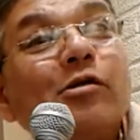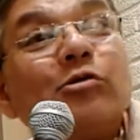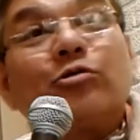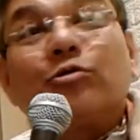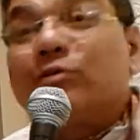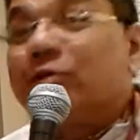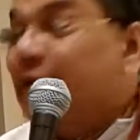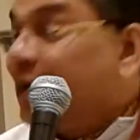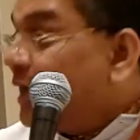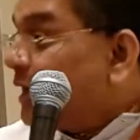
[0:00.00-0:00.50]
So
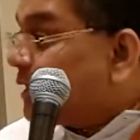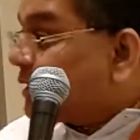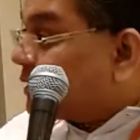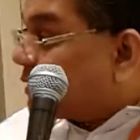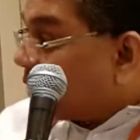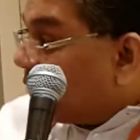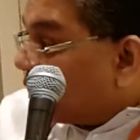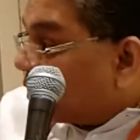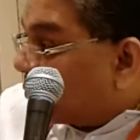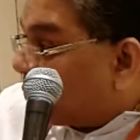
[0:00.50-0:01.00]
these
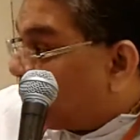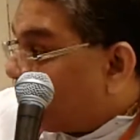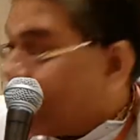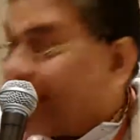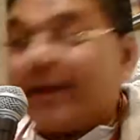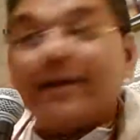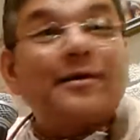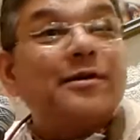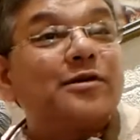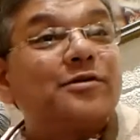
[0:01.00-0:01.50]
such
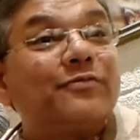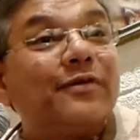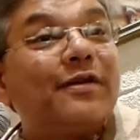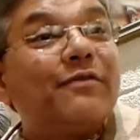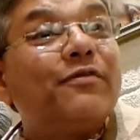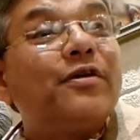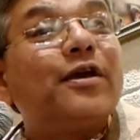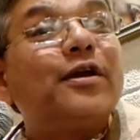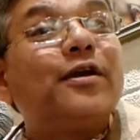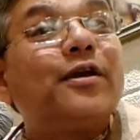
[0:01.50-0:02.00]
prayers, when
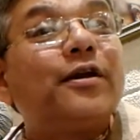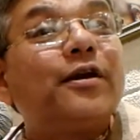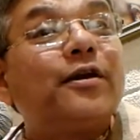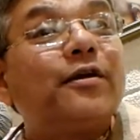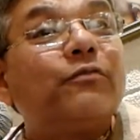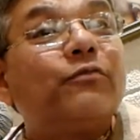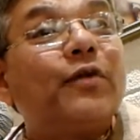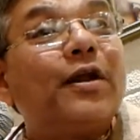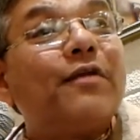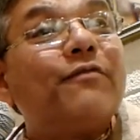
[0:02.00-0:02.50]

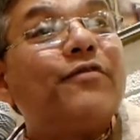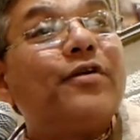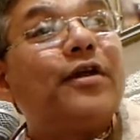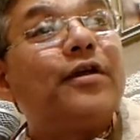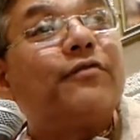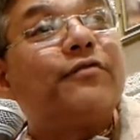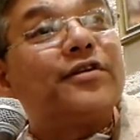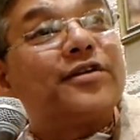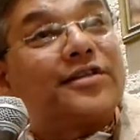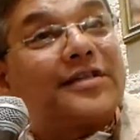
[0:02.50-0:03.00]
we
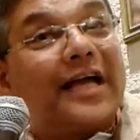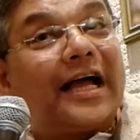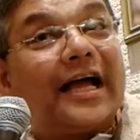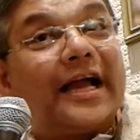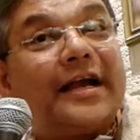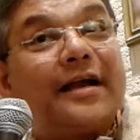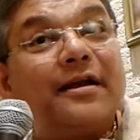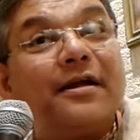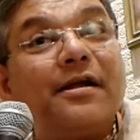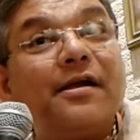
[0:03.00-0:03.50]

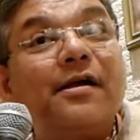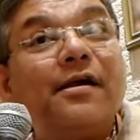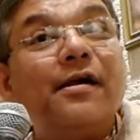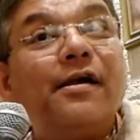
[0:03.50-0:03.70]
recite